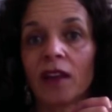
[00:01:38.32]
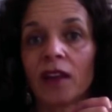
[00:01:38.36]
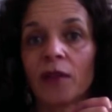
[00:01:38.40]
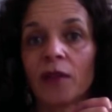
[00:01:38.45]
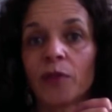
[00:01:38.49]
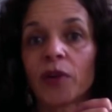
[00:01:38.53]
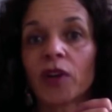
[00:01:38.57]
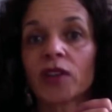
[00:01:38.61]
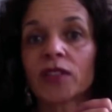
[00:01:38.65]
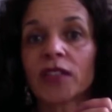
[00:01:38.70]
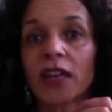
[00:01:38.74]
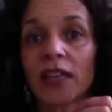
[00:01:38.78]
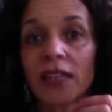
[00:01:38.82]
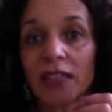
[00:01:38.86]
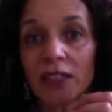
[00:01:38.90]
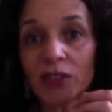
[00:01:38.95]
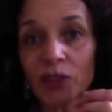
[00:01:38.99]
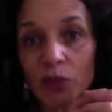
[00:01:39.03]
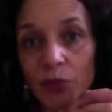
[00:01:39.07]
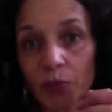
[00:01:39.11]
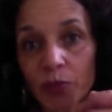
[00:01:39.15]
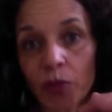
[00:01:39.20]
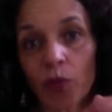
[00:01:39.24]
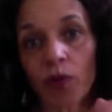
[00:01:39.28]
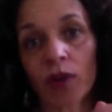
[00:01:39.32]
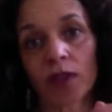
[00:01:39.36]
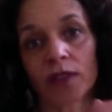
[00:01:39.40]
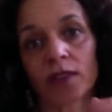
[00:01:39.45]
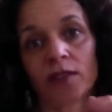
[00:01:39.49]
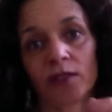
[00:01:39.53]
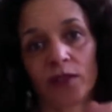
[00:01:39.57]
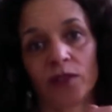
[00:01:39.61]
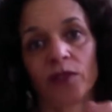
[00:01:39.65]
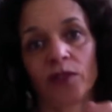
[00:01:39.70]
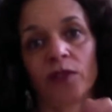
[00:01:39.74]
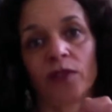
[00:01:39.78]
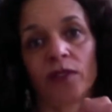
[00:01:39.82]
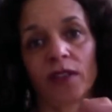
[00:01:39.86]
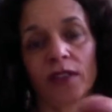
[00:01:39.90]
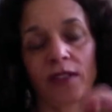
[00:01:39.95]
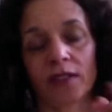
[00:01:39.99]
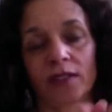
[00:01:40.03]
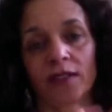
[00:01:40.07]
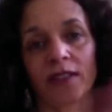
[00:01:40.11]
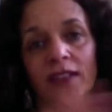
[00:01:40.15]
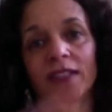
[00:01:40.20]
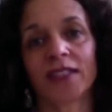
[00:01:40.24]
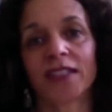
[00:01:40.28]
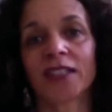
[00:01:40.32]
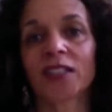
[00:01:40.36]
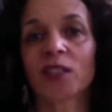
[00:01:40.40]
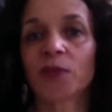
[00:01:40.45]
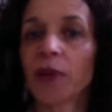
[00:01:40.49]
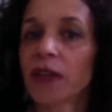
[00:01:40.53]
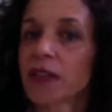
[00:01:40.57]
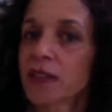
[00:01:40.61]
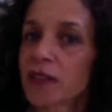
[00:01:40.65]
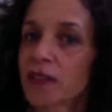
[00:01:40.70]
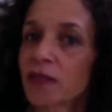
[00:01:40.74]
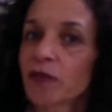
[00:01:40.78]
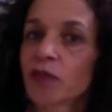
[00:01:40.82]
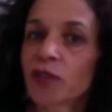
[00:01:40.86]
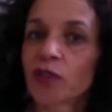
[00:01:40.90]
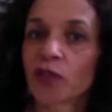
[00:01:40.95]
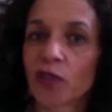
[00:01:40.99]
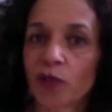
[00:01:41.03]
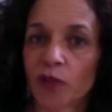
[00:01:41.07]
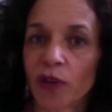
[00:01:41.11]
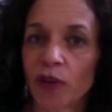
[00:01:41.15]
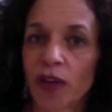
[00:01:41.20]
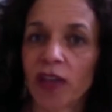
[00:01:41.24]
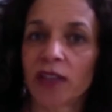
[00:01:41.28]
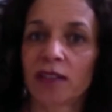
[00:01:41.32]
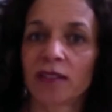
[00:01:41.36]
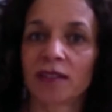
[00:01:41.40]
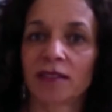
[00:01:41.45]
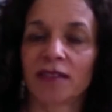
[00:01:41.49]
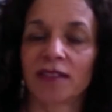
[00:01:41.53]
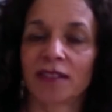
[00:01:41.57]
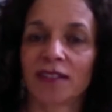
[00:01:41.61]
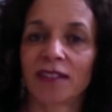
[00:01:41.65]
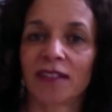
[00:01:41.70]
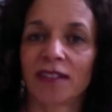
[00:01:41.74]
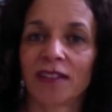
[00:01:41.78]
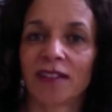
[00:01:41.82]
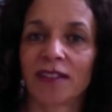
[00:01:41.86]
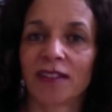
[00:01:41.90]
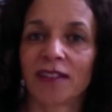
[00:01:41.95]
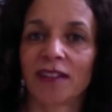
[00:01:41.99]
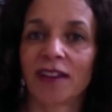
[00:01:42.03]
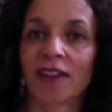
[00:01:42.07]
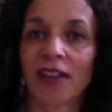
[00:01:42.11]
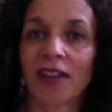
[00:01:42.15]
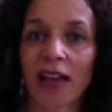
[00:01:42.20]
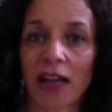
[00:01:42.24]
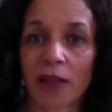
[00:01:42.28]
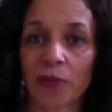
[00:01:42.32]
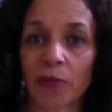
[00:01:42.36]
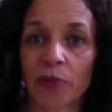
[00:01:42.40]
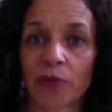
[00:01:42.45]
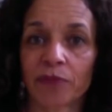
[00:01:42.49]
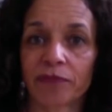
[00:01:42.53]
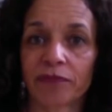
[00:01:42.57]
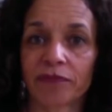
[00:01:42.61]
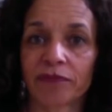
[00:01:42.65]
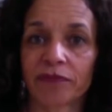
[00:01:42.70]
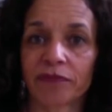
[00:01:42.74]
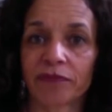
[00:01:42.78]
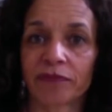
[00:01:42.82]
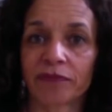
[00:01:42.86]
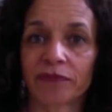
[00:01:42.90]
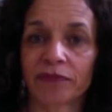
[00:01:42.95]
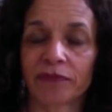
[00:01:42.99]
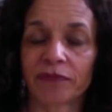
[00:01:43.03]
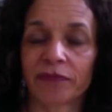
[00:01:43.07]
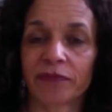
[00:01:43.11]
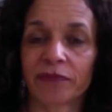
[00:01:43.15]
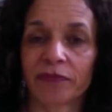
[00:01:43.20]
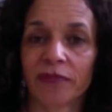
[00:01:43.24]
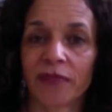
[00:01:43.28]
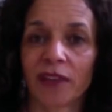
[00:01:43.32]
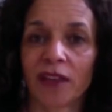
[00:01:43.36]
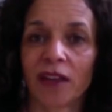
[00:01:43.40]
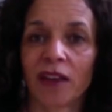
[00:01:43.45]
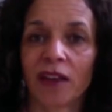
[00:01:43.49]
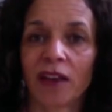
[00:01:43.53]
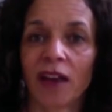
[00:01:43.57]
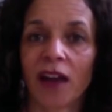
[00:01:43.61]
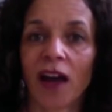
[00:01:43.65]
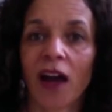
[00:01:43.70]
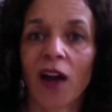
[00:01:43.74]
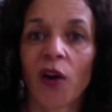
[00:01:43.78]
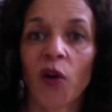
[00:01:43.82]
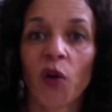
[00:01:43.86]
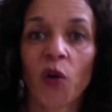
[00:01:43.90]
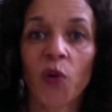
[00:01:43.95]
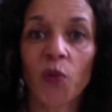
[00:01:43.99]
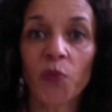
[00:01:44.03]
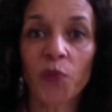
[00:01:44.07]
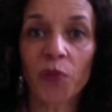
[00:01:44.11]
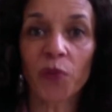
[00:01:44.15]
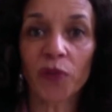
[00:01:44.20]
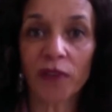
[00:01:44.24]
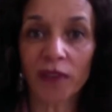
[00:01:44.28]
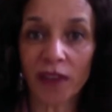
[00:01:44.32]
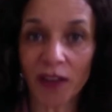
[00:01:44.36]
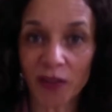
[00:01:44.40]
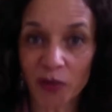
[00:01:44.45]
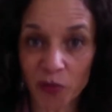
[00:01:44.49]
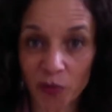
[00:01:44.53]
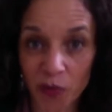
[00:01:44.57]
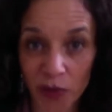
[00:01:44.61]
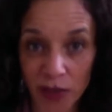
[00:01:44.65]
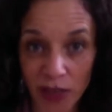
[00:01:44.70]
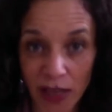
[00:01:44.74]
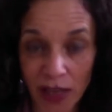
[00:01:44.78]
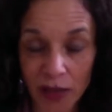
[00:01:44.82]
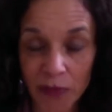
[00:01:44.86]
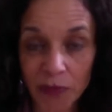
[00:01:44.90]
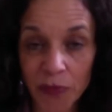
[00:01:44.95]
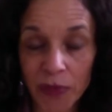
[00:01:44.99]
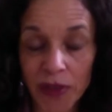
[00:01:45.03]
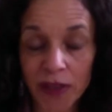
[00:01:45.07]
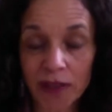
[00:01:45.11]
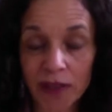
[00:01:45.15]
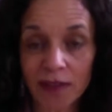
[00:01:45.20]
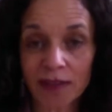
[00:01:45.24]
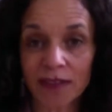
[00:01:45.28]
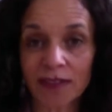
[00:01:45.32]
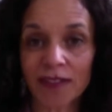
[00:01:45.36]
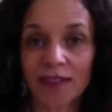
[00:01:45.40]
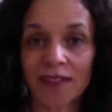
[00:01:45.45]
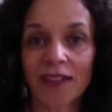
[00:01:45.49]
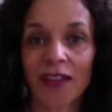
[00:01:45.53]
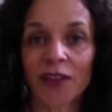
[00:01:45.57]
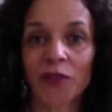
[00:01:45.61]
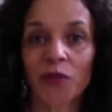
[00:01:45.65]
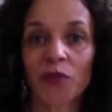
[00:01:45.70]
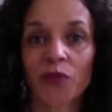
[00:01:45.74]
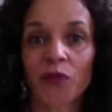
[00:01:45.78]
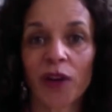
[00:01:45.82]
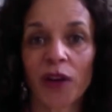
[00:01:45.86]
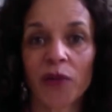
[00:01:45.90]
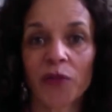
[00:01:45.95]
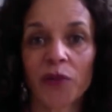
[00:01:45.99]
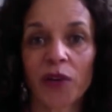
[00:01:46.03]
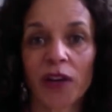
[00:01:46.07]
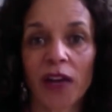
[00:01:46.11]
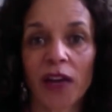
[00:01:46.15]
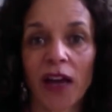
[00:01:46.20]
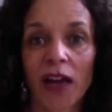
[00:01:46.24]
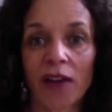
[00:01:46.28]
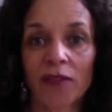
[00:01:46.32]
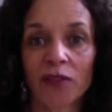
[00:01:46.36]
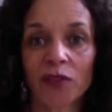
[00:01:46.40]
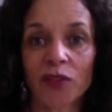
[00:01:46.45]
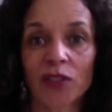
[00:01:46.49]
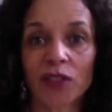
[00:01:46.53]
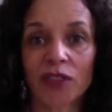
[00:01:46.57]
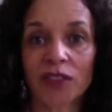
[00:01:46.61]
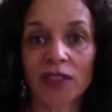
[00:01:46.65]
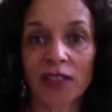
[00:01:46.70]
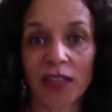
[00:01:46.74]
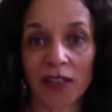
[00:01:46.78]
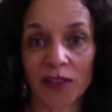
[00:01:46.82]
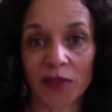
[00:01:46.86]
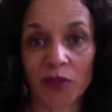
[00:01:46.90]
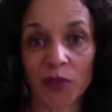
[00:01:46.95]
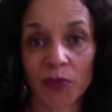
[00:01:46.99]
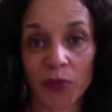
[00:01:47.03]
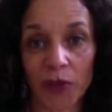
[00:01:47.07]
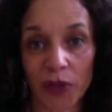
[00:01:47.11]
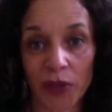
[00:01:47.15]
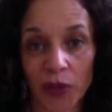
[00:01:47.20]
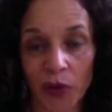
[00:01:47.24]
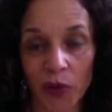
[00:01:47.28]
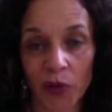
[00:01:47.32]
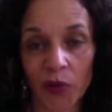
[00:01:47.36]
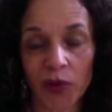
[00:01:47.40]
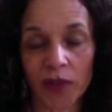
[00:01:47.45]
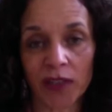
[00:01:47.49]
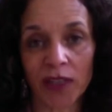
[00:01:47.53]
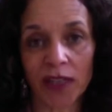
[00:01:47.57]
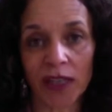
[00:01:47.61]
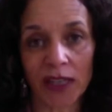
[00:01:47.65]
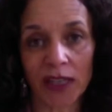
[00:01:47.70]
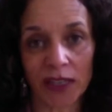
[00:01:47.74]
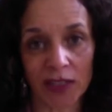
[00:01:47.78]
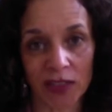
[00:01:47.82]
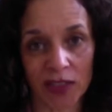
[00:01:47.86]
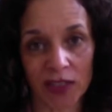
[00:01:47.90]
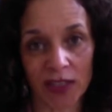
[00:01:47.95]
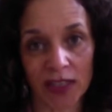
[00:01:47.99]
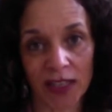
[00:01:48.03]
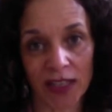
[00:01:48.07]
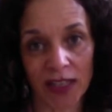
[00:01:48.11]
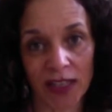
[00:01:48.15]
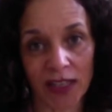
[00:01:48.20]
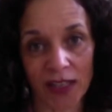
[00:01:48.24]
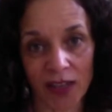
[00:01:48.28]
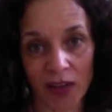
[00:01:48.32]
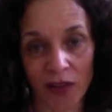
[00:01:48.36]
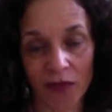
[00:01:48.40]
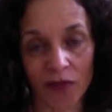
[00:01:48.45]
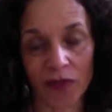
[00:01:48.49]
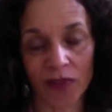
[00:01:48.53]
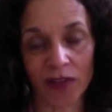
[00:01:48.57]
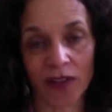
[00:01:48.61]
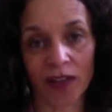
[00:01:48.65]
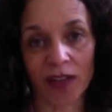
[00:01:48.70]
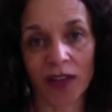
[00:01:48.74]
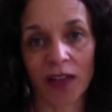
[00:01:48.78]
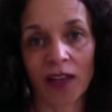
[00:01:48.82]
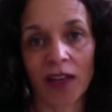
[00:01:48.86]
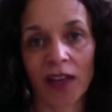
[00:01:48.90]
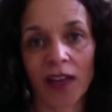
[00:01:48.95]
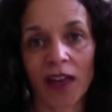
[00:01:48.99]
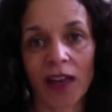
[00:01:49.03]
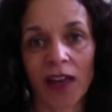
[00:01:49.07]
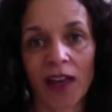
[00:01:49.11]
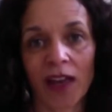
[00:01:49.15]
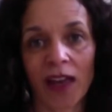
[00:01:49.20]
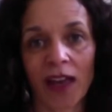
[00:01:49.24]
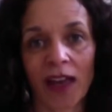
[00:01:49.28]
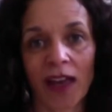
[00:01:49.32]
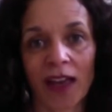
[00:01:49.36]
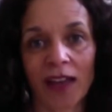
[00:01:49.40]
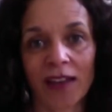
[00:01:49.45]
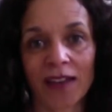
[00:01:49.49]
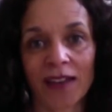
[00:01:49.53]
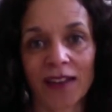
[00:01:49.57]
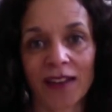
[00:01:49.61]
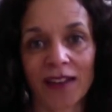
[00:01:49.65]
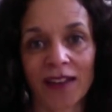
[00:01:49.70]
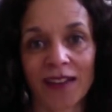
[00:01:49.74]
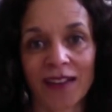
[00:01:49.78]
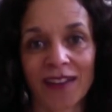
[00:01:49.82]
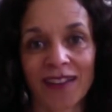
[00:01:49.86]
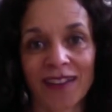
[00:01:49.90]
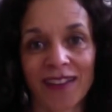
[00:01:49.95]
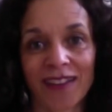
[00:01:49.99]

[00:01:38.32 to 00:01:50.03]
Because I need support to do this. It's expensive to create an album. I hope that you will help me, that you find what I have to tell you below interesting enough. And uh,